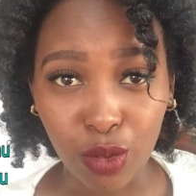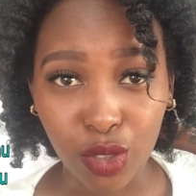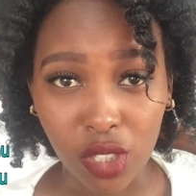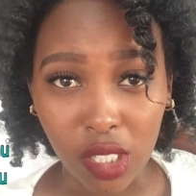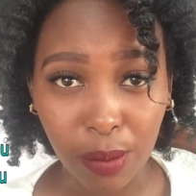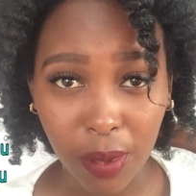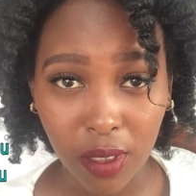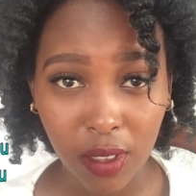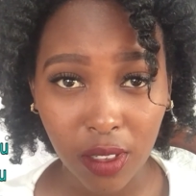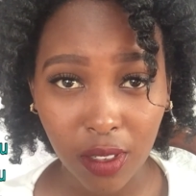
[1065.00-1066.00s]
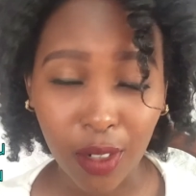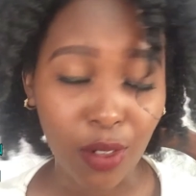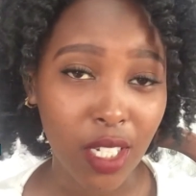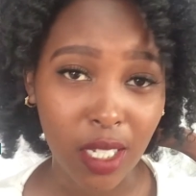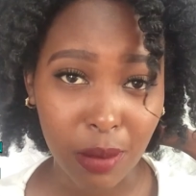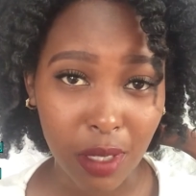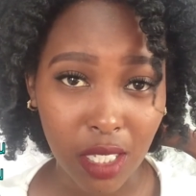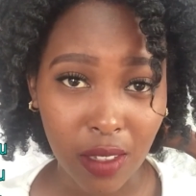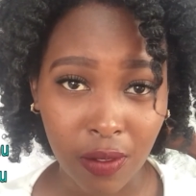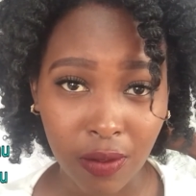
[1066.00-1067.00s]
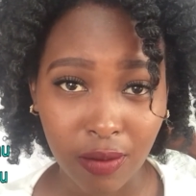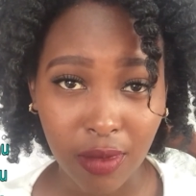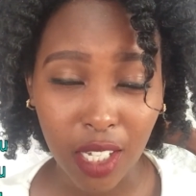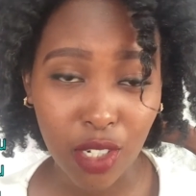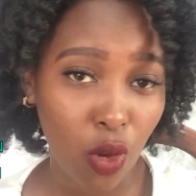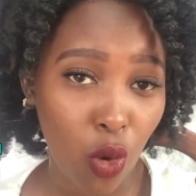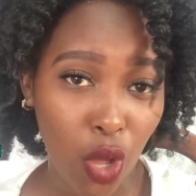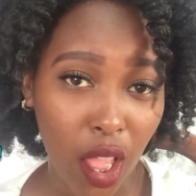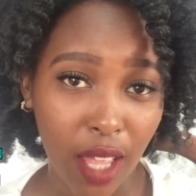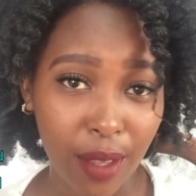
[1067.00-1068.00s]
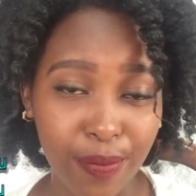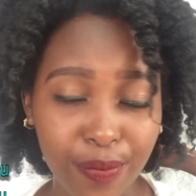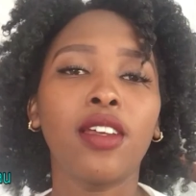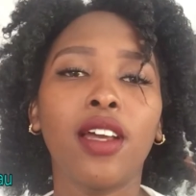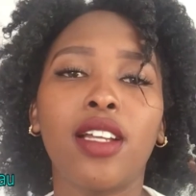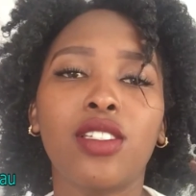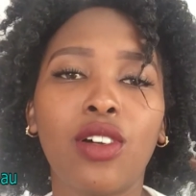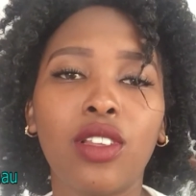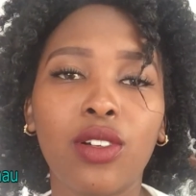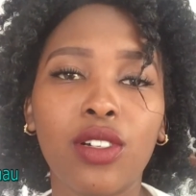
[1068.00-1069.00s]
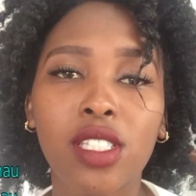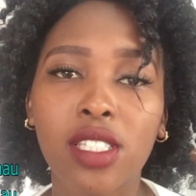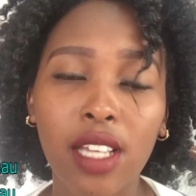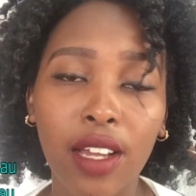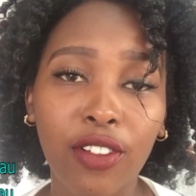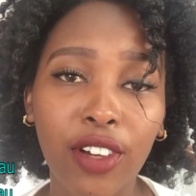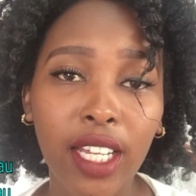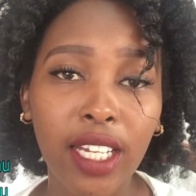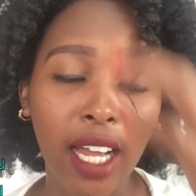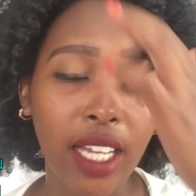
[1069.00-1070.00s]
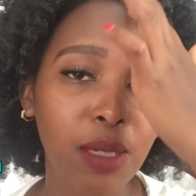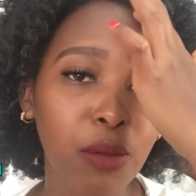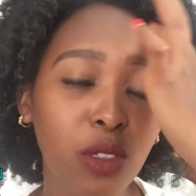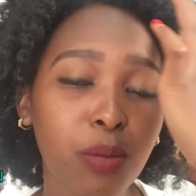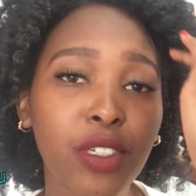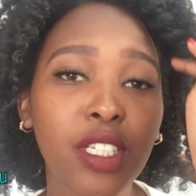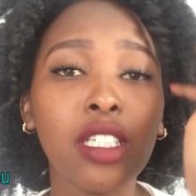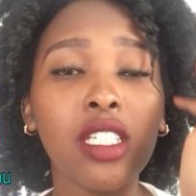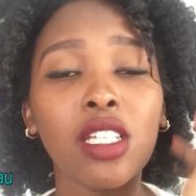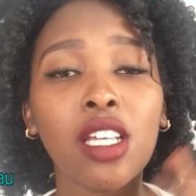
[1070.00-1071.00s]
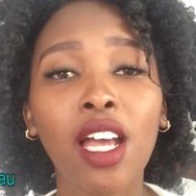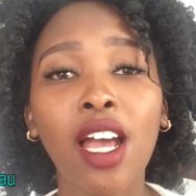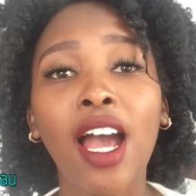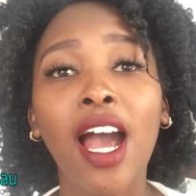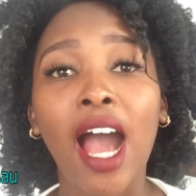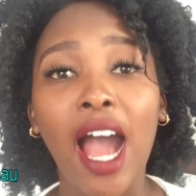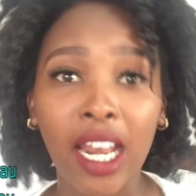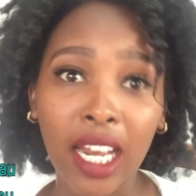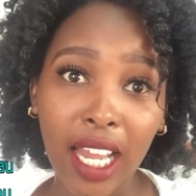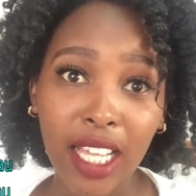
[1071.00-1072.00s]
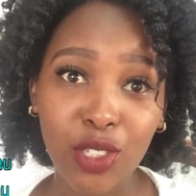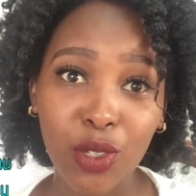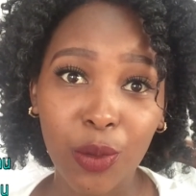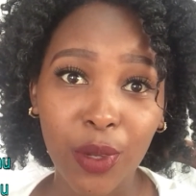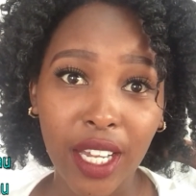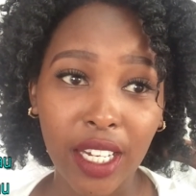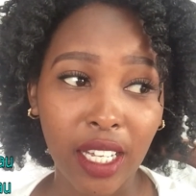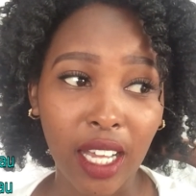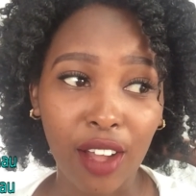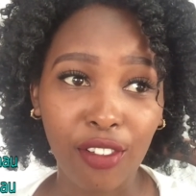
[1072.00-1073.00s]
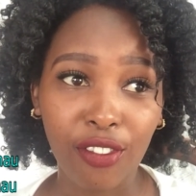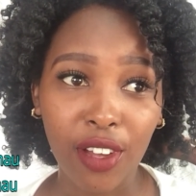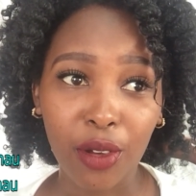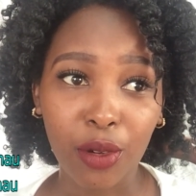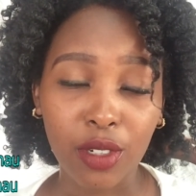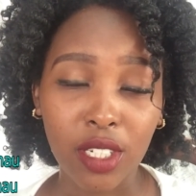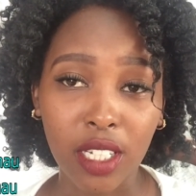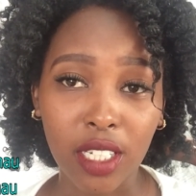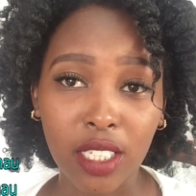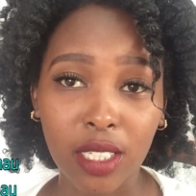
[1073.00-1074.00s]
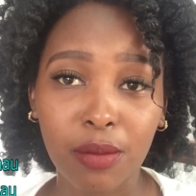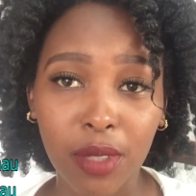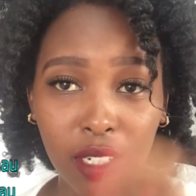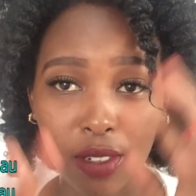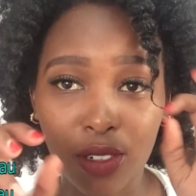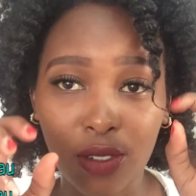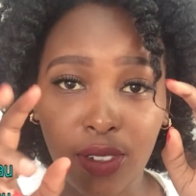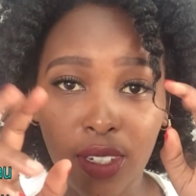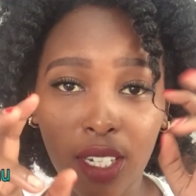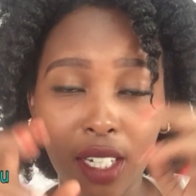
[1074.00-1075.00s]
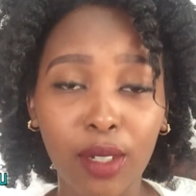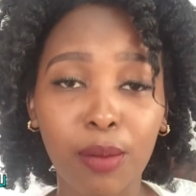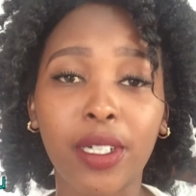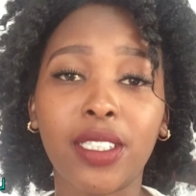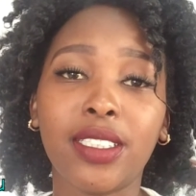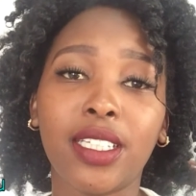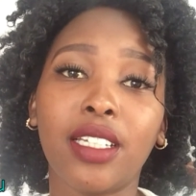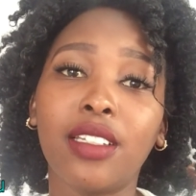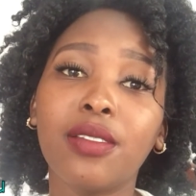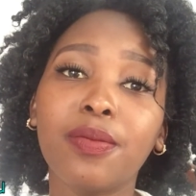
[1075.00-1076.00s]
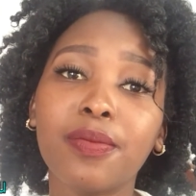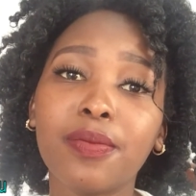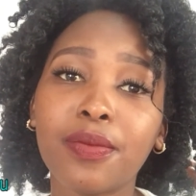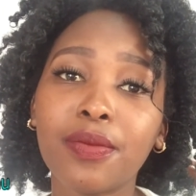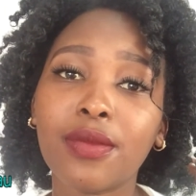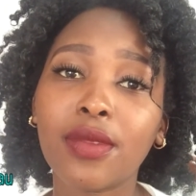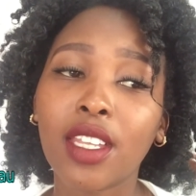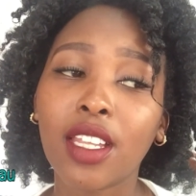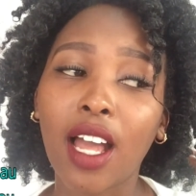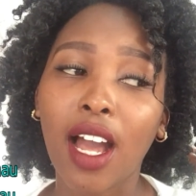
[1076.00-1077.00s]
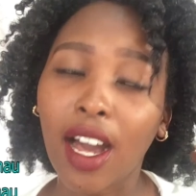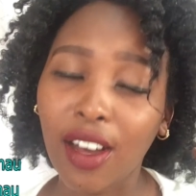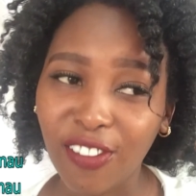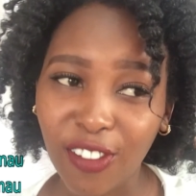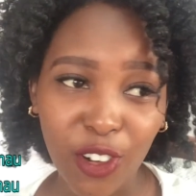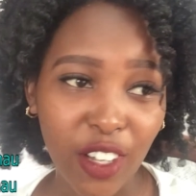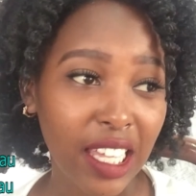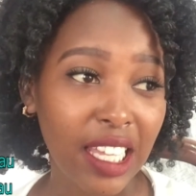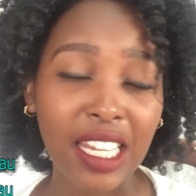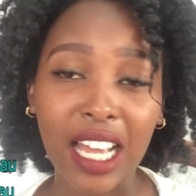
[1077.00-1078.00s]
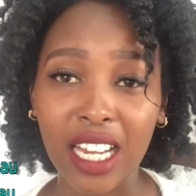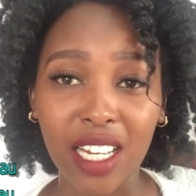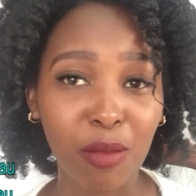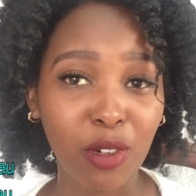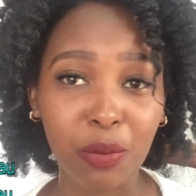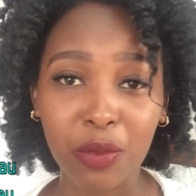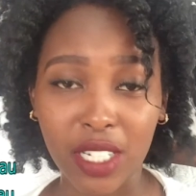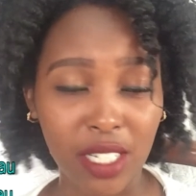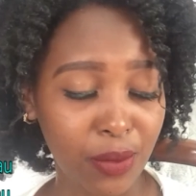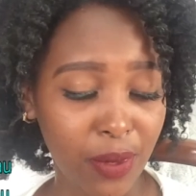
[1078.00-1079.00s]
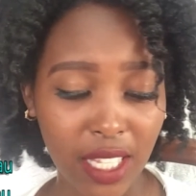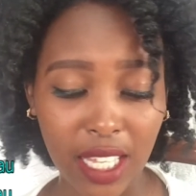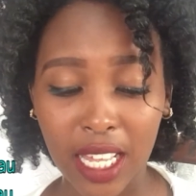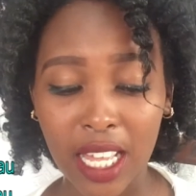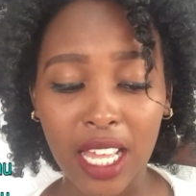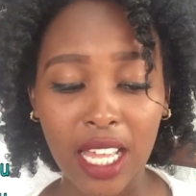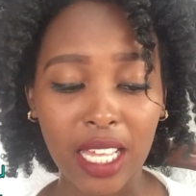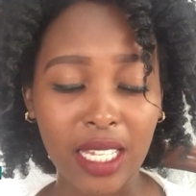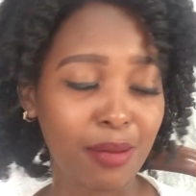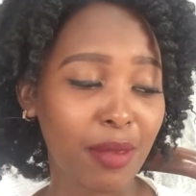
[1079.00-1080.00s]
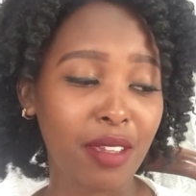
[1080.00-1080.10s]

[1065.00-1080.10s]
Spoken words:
look cheap and not expensive at all. At all costs, avoid animal print. Unless you're wearing a fur coat that's made out of leopard skin, avoid animal prints, whether it